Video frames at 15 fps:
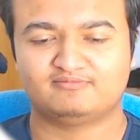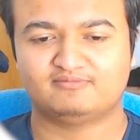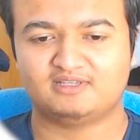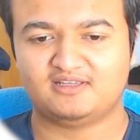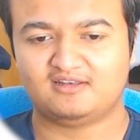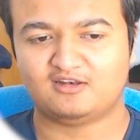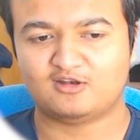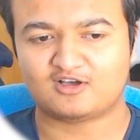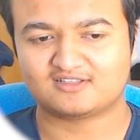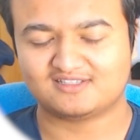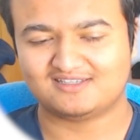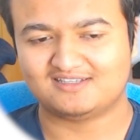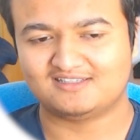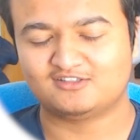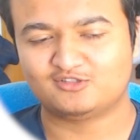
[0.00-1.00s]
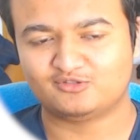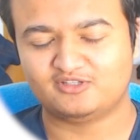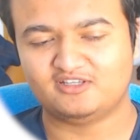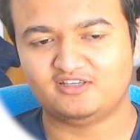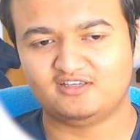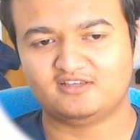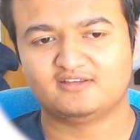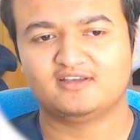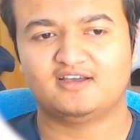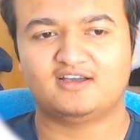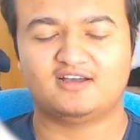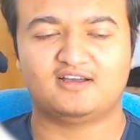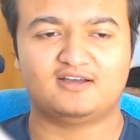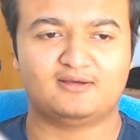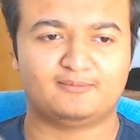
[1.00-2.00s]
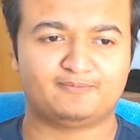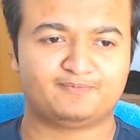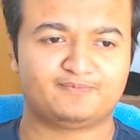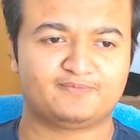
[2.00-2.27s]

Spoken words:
be locked into their